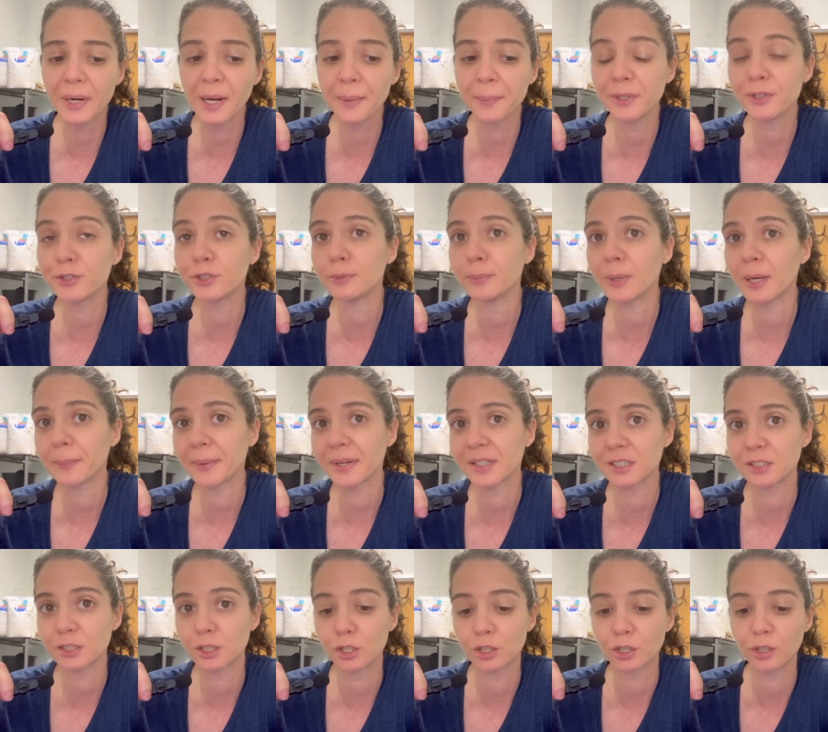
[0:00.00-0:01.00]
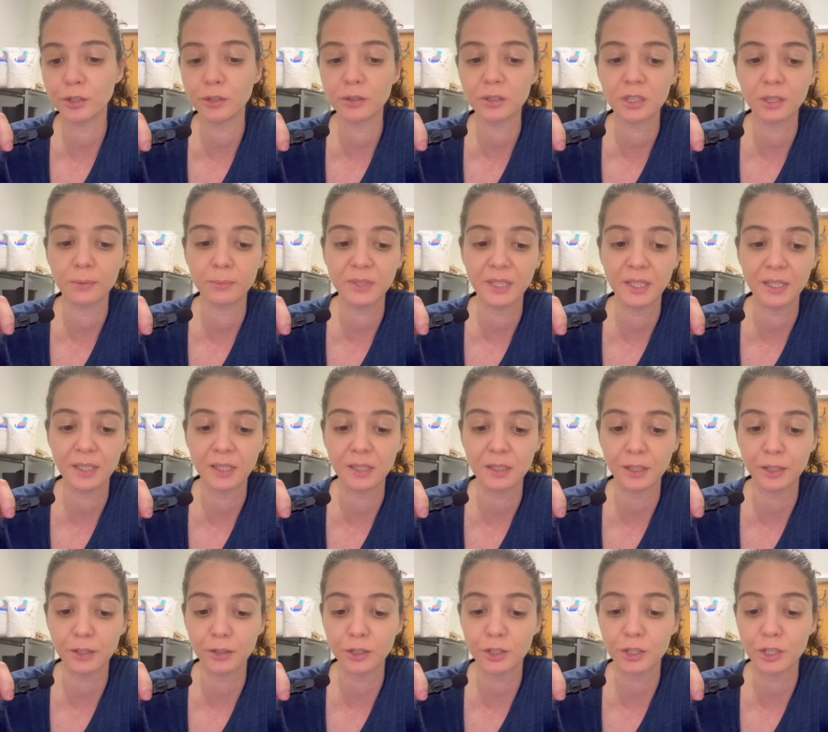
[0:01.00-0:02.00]
um, and I'm going to do my best to show you some data
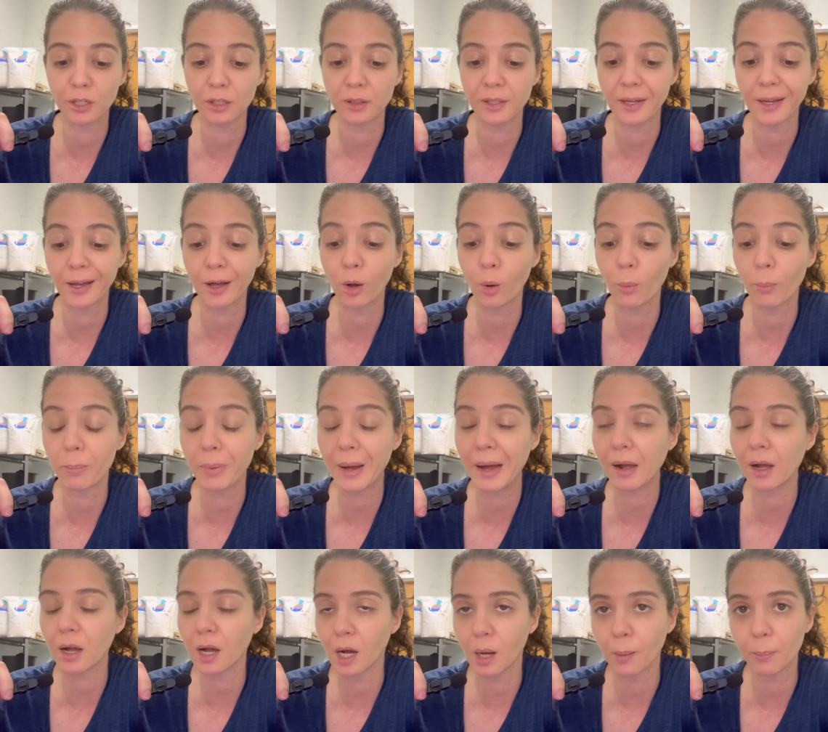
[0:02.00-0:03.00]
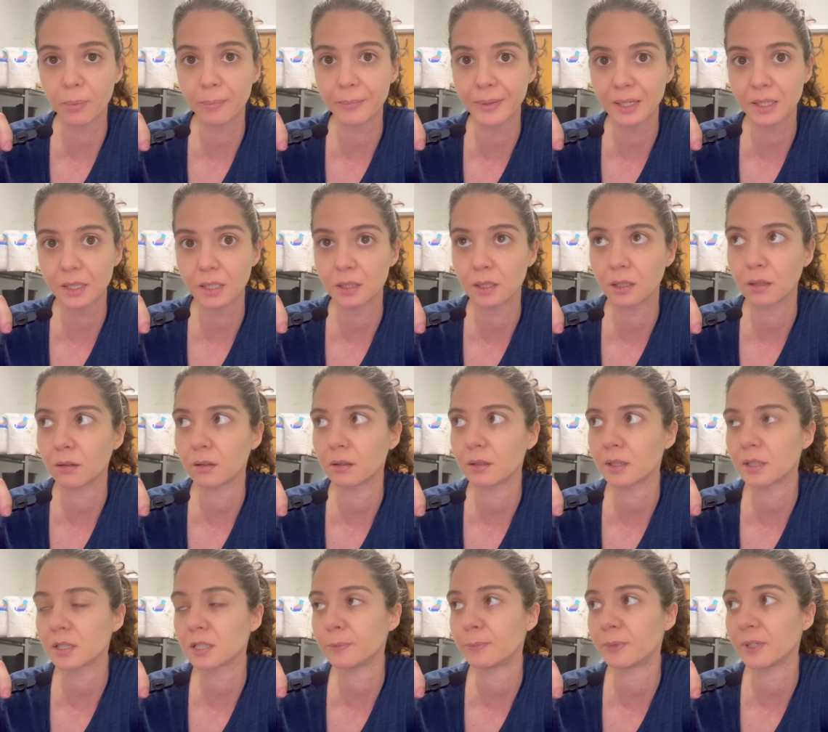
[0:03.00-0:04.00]
and literature that help back up my clinical
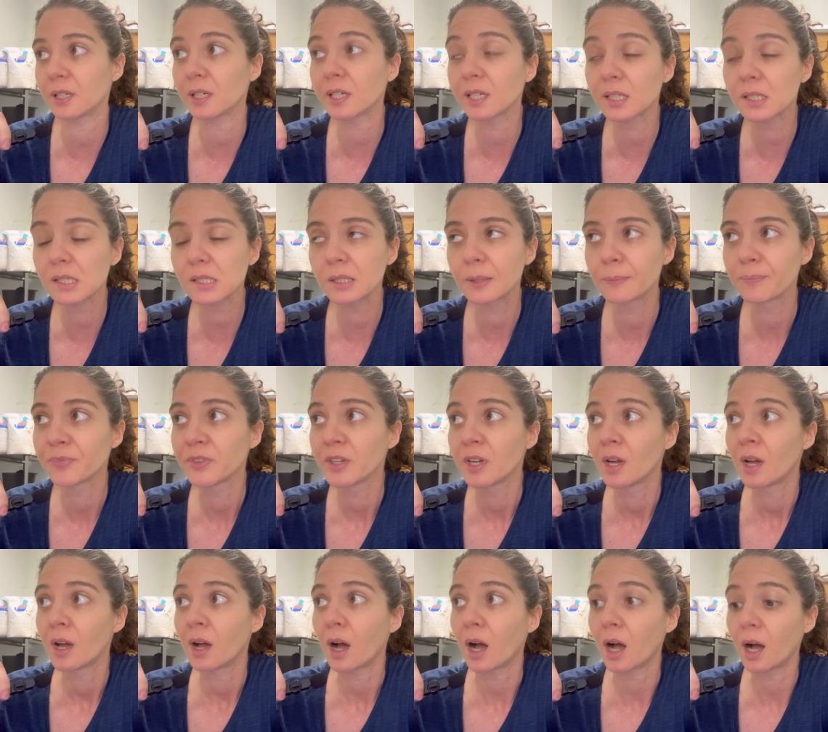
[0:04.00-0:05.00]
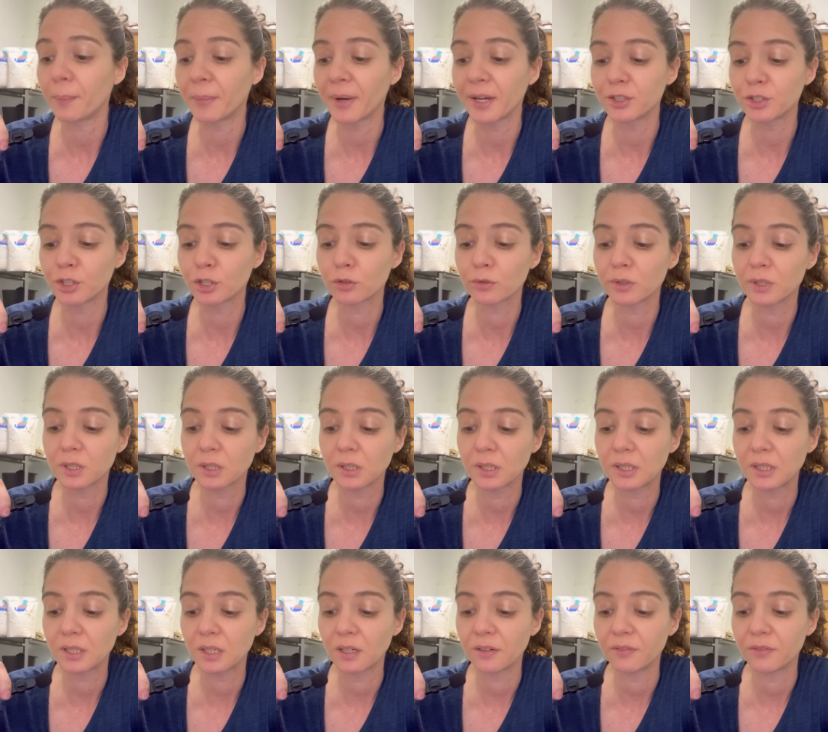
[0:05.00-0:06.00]
experience. Um, I just
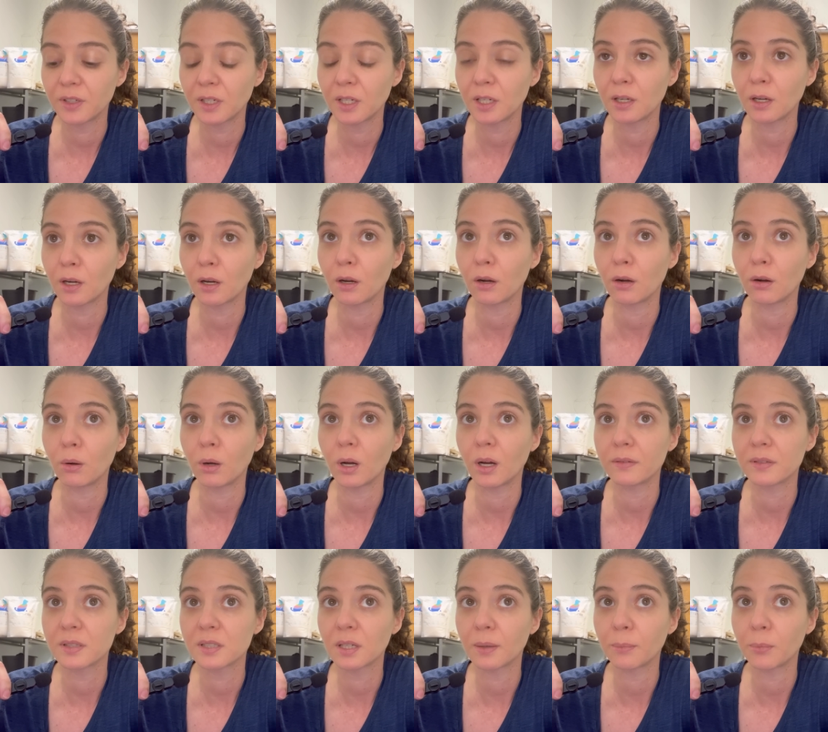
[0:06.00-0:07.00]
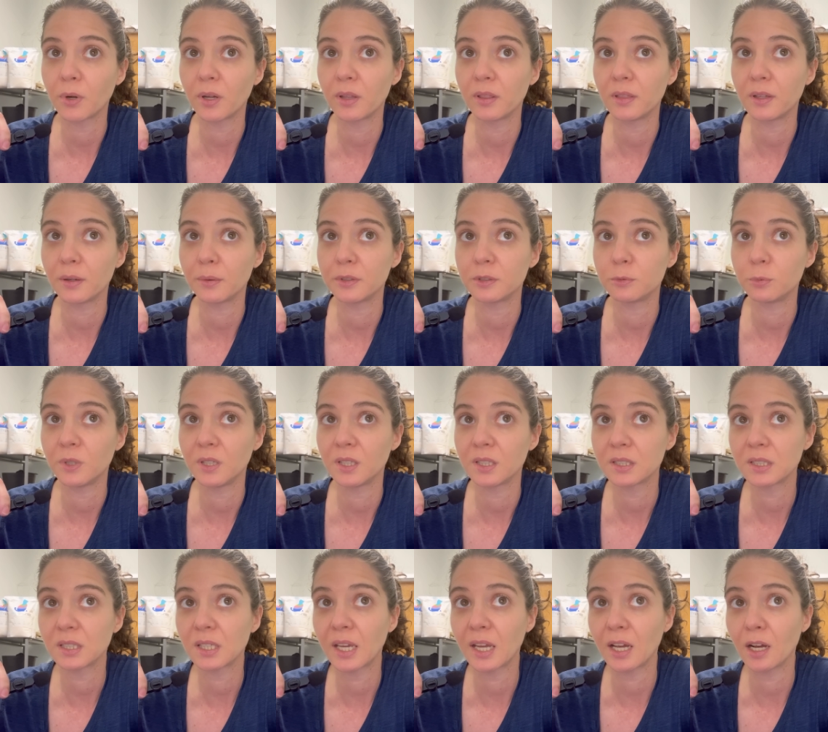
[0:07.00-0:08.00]
recently did a video of someone that was
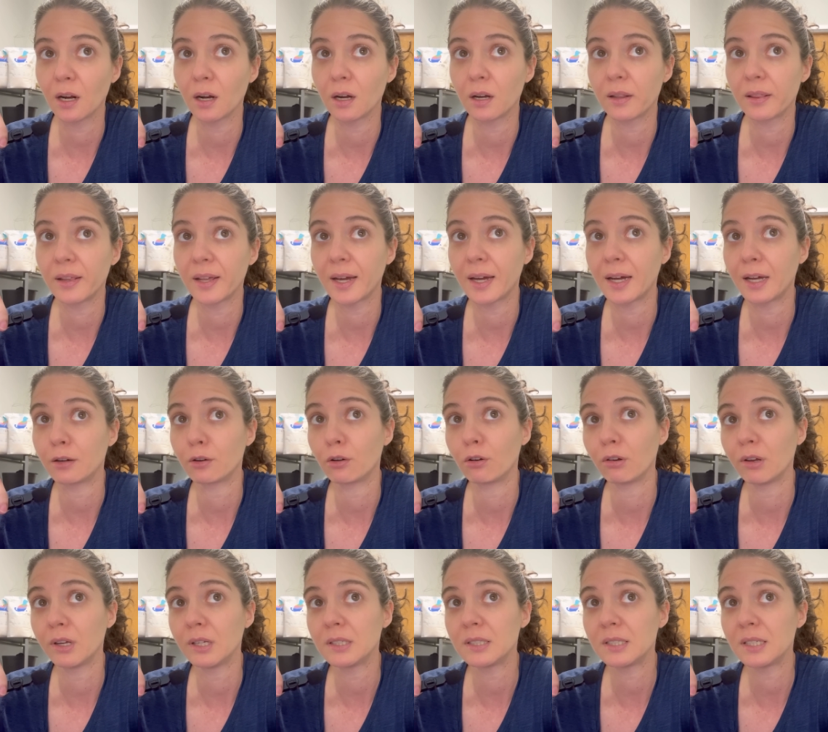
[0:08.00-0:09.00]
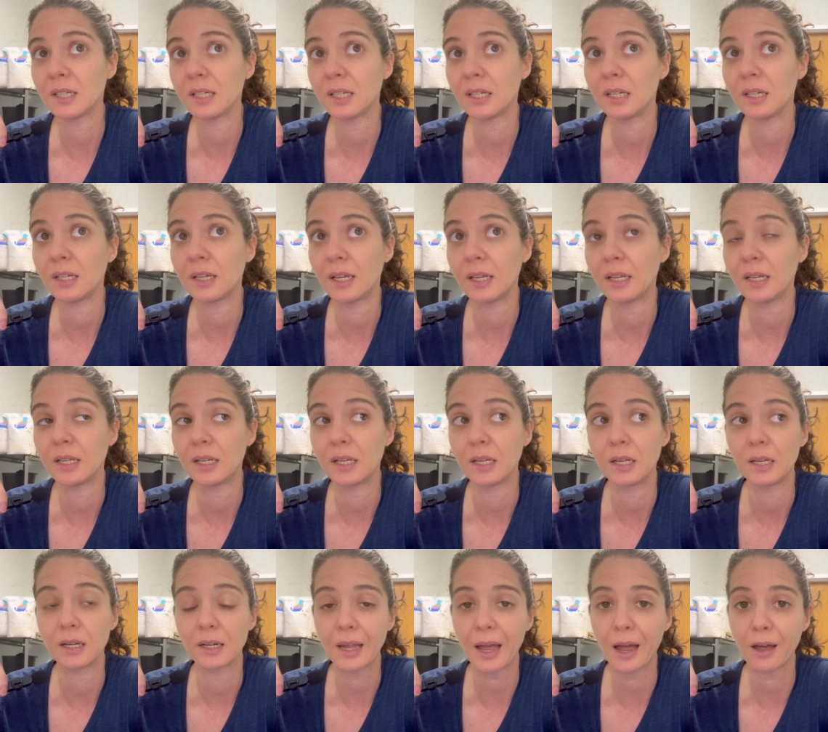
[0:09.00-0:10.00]
being scared that green tea
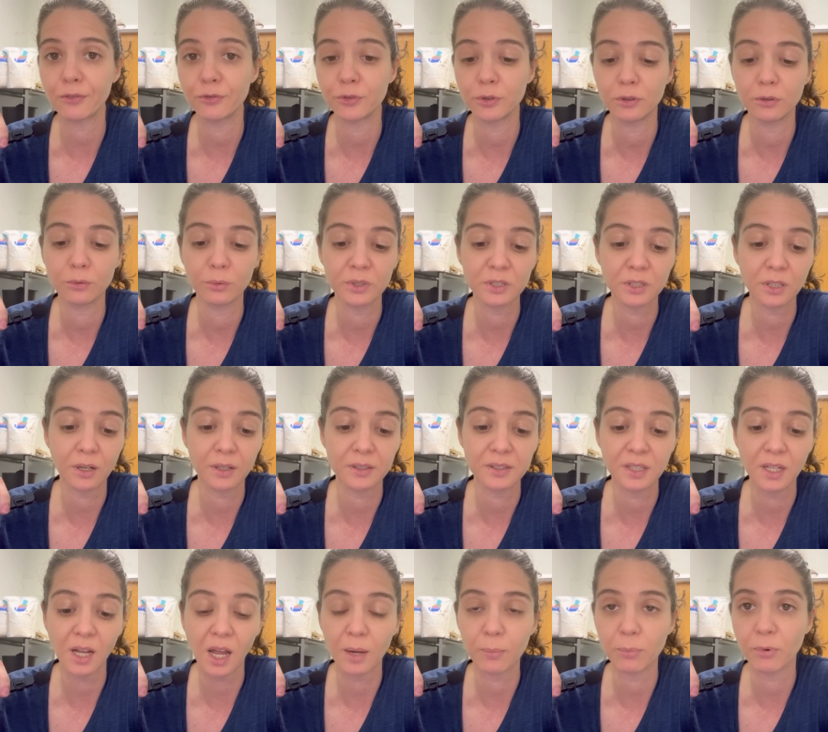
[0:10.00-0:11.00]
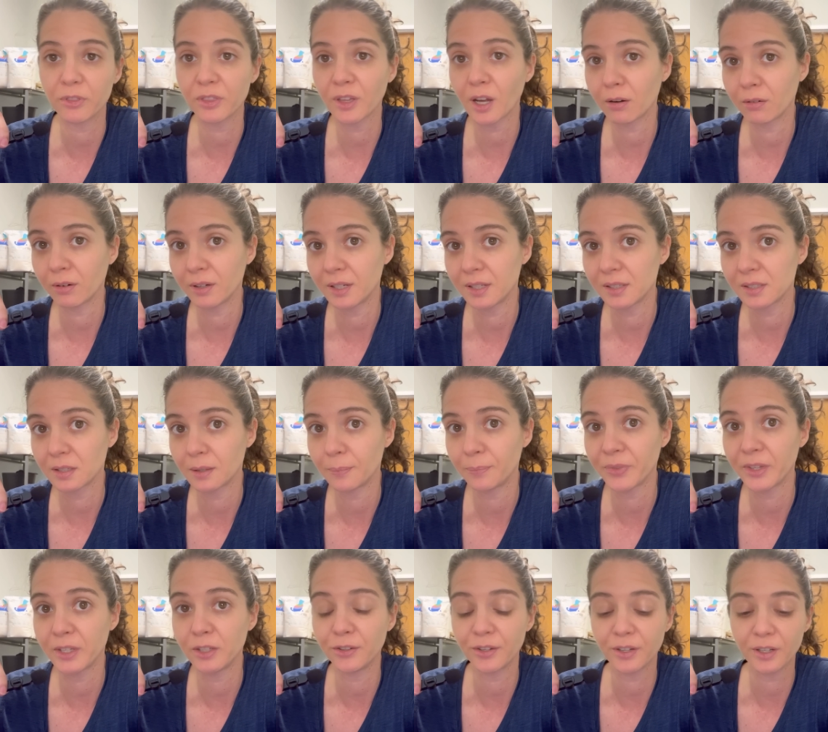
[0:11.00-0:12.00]
in cat food was causing
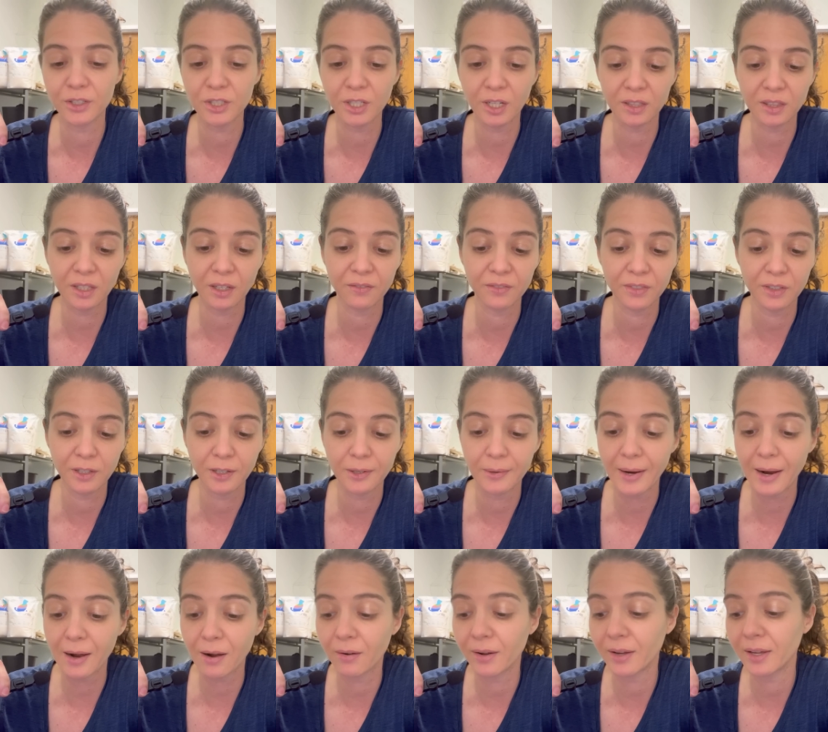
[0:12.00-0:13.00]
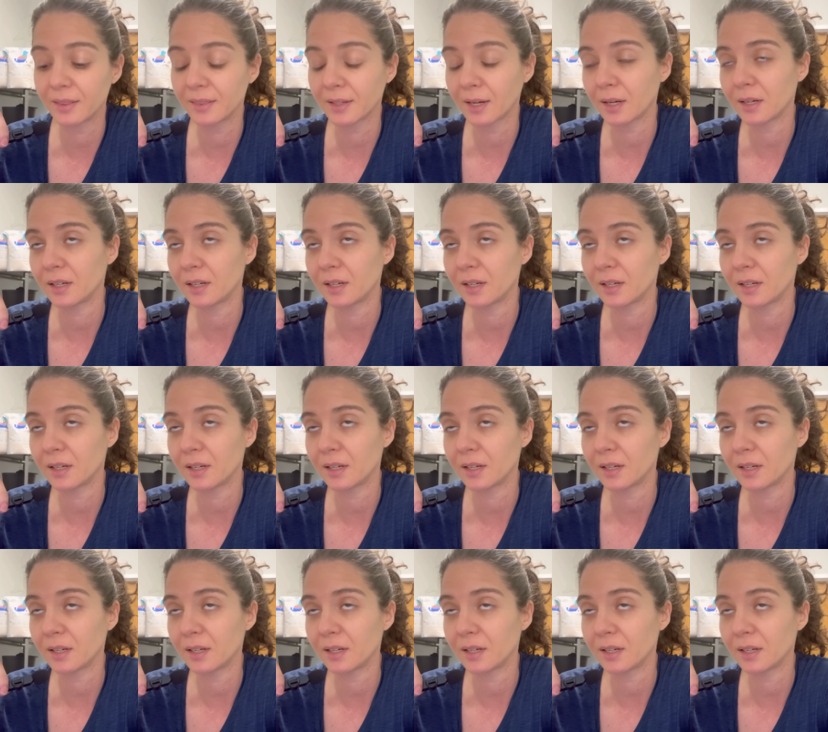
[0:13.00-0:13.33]
hyperthyroidism, and you can check that video out,